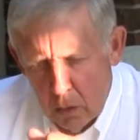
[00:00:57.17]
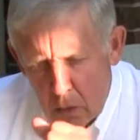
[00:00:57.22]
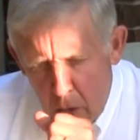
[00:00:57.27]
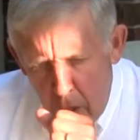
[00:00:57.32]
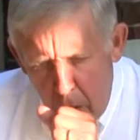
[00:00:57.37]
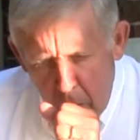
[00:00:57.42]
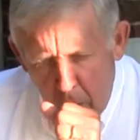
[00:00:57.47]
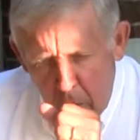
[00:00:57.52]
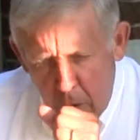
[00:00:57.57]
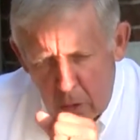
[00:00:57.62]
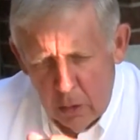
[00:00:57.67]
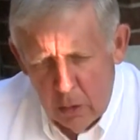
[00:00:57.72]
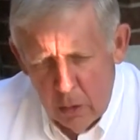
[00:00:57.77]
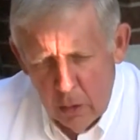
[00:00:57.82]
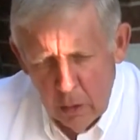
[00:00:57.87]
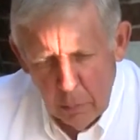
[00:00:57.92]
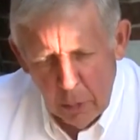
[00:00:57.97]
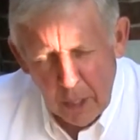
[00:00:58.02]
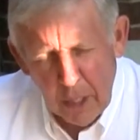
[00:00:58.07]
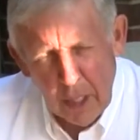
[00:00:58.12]

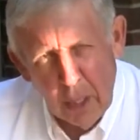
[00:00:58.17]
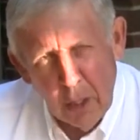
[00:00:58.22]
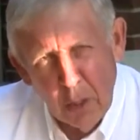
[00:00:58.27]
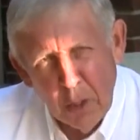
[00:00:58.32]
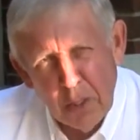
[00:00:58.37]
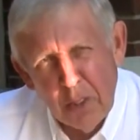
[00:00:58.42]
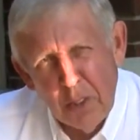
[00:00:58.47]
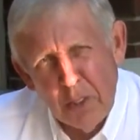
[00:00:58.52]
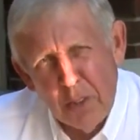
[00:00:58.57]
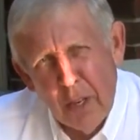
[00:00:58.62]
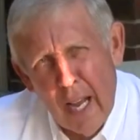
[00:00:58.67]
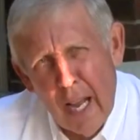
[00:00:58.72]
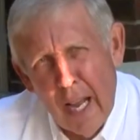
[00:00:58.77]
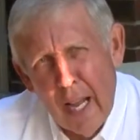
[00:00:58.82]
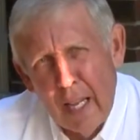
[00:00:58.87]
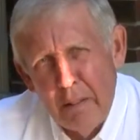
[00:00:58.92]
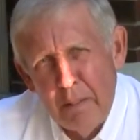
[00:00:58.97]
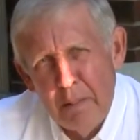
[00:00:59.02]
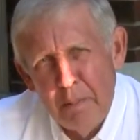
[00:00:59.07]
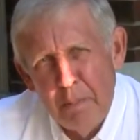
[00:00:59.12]
But Colson's
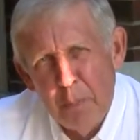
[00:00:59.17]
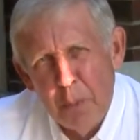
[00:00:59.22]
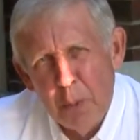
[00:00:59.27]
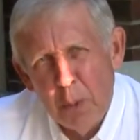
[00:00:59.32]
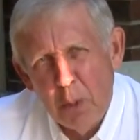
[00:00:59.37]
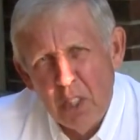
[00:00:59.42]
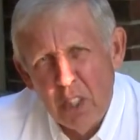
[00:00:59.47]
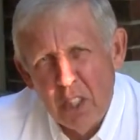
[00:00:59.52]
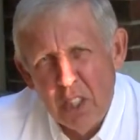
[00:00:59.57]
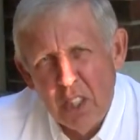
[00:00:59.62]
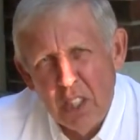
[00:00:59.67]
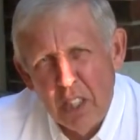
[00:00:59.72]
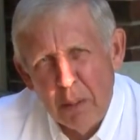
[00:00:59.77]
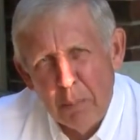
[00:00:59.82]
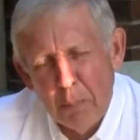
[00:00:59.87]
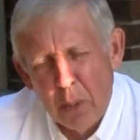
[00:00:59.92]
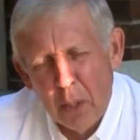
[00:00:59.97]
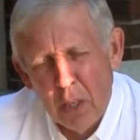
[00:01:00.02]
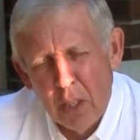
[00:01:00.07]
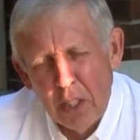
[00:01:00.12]
right. We need to
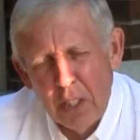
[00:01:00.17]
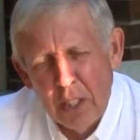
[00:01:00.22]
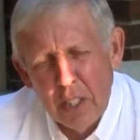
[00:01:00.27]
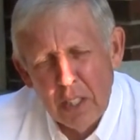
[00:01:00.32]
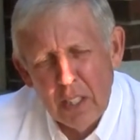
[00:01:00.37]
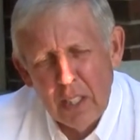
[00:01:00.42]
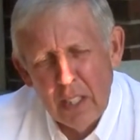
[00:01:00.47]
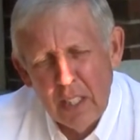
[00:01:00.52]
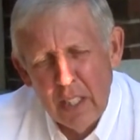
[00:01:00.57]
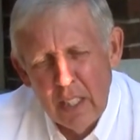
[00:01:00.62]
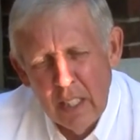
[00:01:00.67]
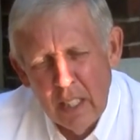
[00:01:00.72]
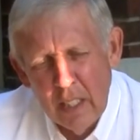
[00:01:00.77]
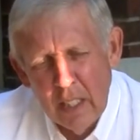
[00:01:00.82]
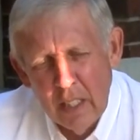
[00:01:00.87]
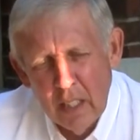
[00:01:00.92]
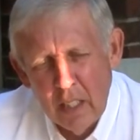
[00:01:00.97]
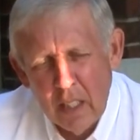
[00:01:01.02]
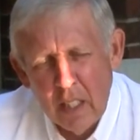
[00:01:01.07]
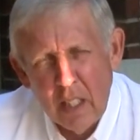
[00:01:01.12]
get politically
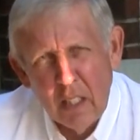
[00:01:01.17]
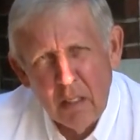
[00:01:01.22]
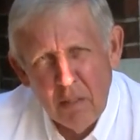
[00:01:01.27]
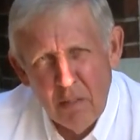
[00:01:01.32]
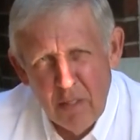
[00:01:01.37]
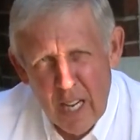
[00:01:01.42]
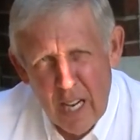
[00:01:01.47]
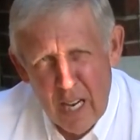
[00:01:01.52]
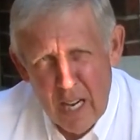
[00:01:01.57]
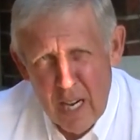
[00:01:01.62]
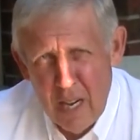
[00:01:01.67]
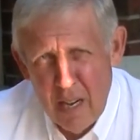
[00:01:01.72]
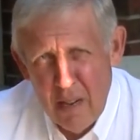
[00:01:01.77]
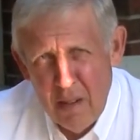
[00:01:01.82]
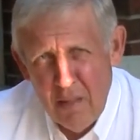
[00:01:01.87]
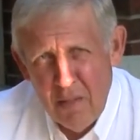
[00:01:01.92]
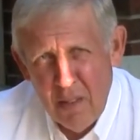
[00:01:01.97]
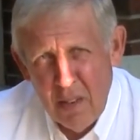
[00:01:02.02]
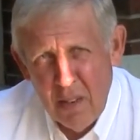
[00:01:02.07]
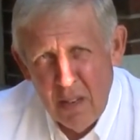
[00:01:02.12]

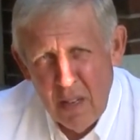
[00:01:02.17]
involved.